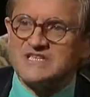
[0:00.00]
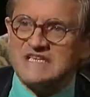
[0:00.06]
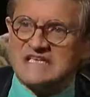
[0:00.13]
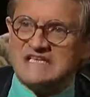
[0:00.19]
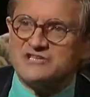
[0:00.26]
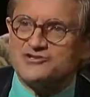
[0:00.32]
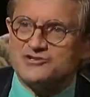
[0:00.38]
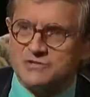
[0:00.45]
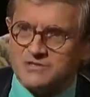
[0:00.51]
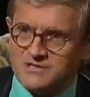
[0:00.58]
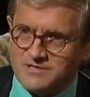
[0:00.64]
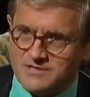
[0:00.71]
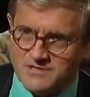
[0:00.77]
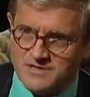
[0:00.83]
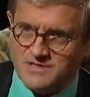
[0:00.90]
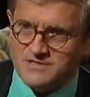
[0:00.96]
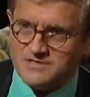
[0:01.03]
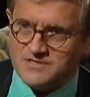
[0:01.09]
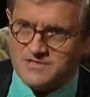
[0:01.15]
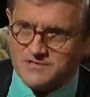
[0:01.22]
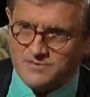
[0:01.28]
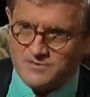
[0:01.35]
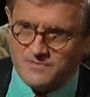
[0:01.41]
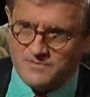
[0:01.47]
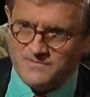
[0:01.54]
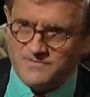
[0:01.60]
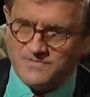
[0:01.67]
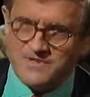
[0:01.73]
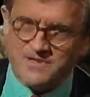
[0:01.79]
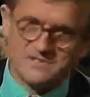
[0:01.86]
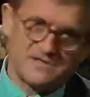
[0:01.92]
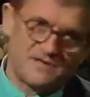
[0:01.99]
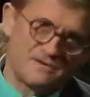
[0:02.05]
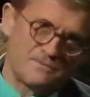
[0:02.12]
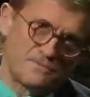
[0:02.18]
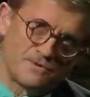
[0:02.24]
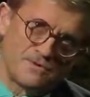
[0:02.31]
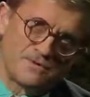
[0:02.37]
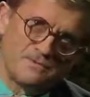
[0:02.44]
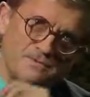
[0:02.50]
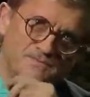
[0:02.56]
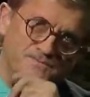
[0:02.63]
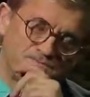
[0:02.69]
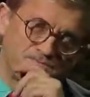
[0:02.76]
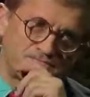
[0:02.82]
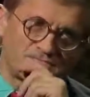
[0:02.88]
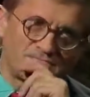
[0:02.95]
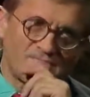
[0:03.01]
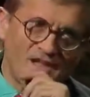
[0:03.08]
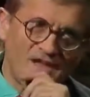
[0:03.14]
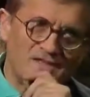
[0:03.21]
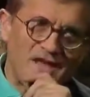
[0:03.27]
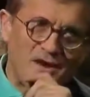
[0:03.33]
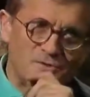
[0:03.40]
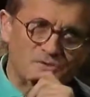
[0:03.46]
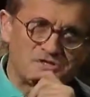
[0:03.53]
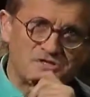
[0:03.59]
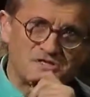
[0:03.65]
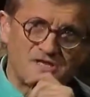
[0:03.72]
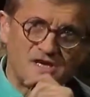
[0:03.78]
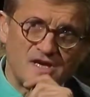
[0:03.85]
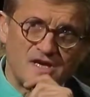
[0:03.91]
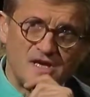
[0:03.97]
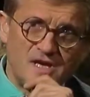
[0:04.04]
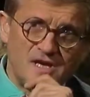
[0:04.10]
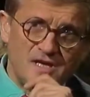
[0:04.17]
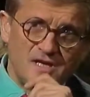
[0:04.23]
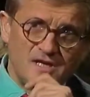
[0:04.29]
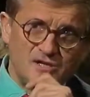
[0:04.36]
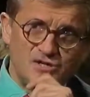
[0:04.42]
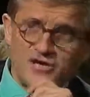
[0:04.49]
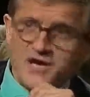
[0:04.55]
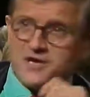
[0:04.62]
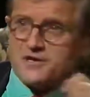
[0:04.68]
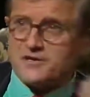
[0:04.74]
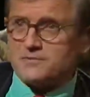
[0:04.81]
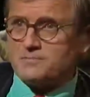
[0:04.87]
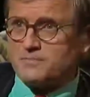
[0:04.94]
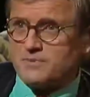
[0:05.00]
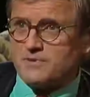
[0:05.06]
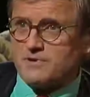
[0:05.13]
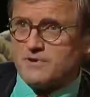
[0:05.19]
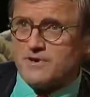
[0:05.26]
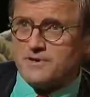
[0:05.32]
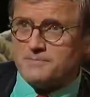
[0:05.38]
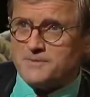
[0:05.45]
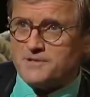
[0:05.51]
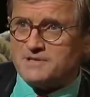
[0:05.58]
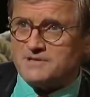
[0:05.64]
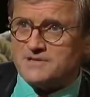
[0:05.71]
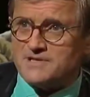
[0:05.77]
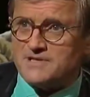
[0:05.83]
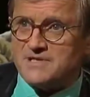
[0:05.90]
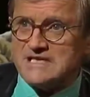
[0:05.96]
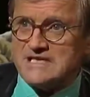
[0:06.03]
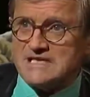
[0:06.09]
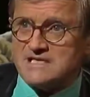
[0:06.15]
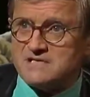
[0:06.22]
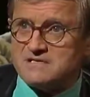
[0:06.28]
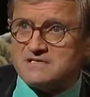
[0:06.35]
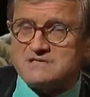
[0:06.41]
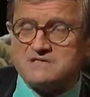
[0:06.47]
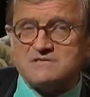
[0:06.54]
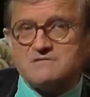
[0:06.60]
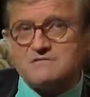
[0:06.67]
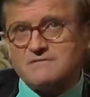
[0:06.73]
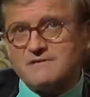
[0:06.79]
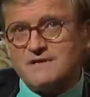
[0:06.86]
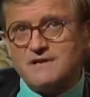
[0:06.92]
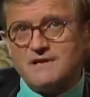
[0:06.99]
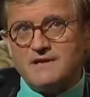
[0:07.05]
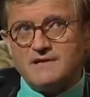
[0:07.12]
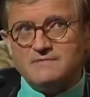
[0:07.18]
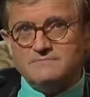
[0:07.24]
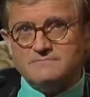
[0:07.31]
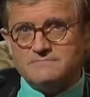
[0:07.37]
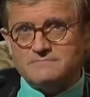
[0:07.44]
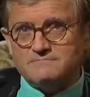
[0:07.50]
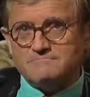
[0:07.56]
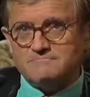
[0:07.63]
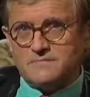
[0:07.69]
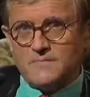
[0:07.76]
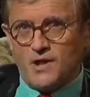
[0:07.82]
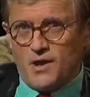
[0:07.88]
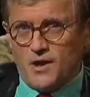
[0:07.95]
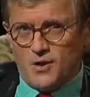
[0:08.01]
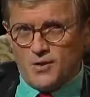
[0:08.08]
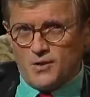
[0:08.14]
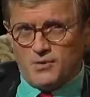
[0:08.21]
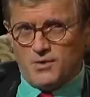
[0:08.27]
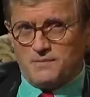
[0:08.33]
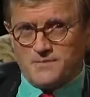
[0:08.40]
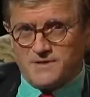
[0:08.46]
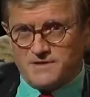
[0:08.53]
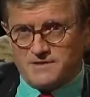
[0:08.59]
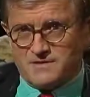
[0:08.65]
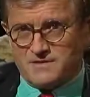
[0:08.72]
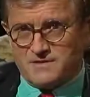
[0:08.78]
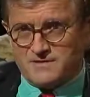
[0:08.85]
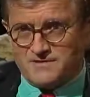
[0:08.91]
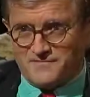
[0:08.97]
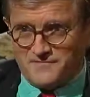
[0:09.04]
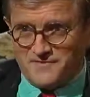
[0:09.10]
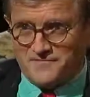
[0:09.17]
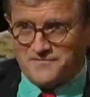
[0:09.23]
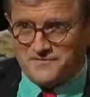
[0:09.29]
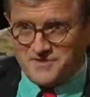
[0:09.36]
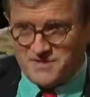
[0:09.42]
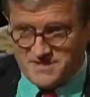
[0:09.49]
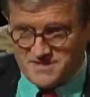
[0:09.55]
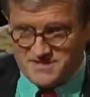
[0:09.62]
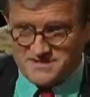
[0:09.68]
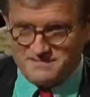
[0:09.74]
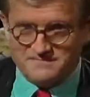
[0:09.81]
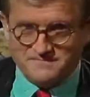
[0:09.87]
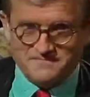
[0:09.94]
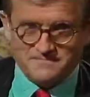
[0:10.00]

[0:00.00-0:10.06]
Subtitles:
teacher in an art school, for example. That was Jacob Kramer in Leeds, in the 50s.